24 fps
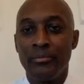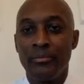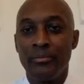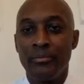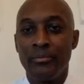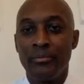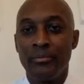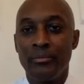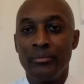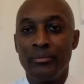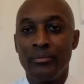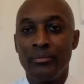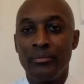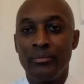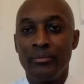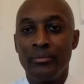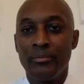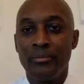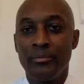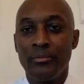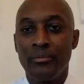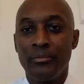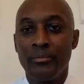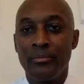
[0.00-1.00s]

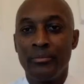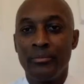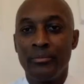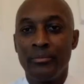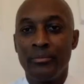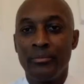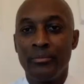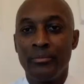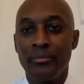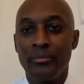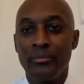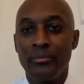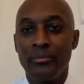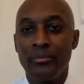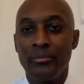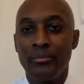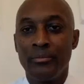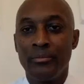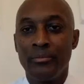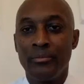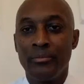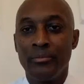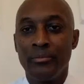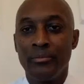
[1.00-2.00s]

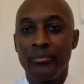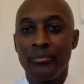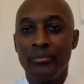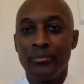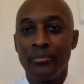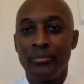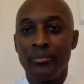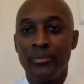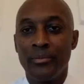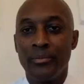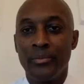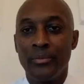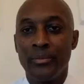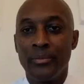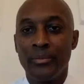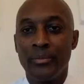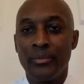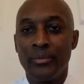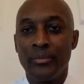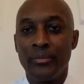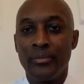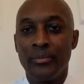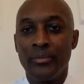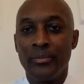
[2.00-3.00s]

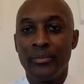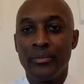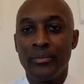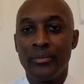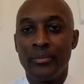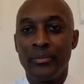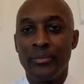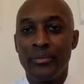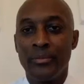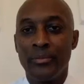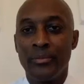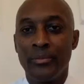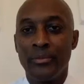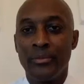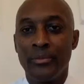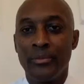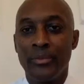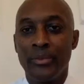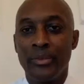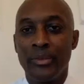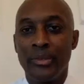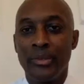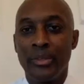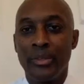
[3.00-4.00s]

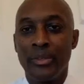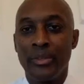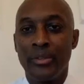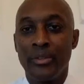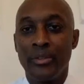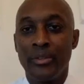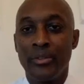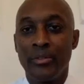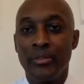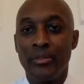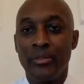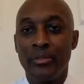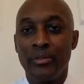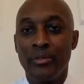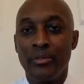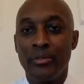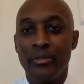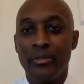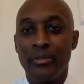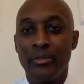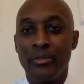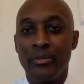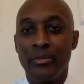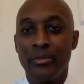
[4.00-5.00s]

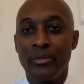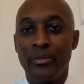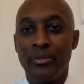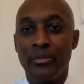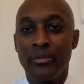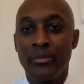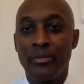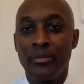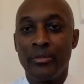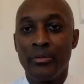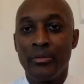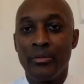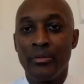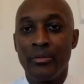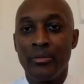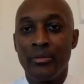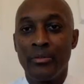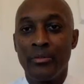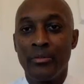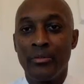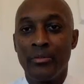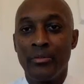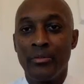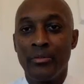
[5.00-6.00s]

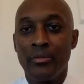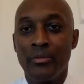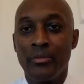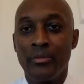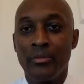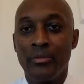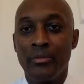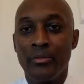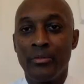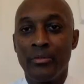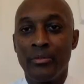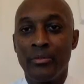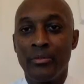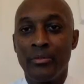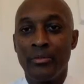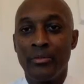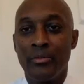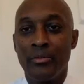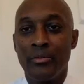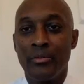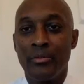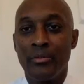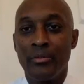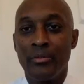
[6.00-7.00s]

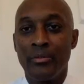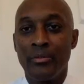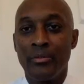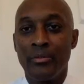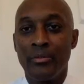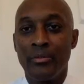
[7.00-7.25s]
This person isn't speaking.